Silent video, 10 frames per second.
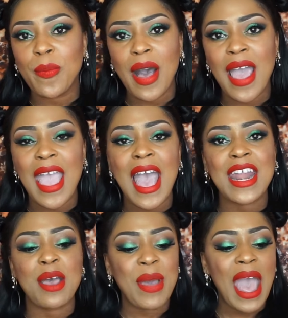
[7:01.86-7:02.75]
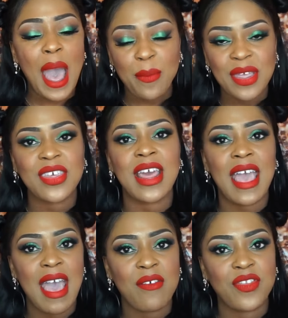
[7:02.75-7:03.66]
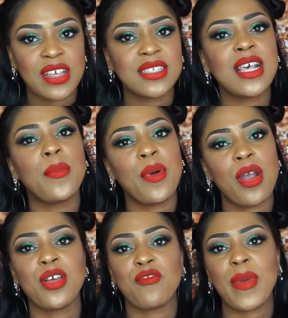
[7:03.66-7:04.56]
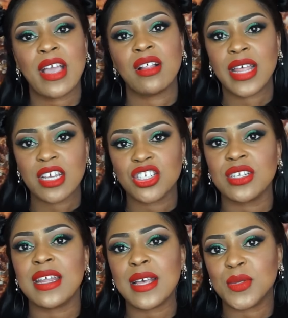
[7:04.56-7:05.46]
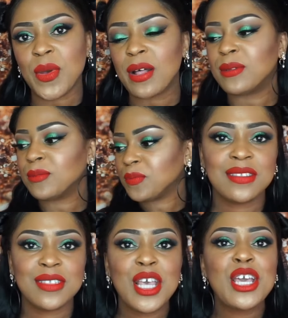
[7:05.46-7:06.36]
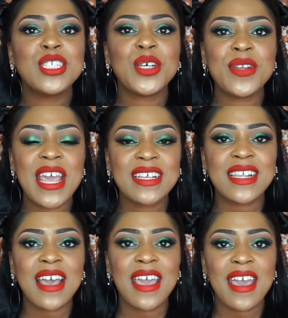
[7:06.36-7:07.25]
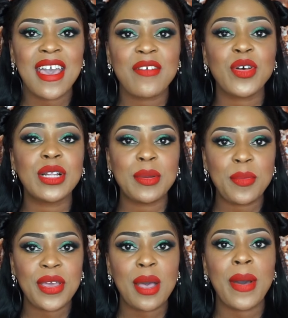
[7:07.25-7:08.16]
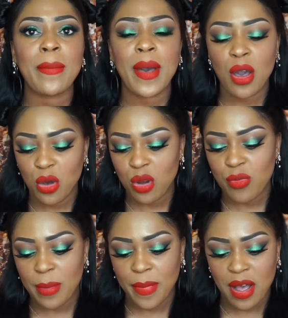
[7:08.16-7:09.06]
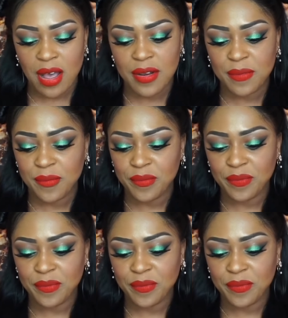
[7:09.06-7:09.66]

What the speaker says: buy, and I'm happy that I have this a part of my collection as well. So next I have Olympia by Paco Rabanne.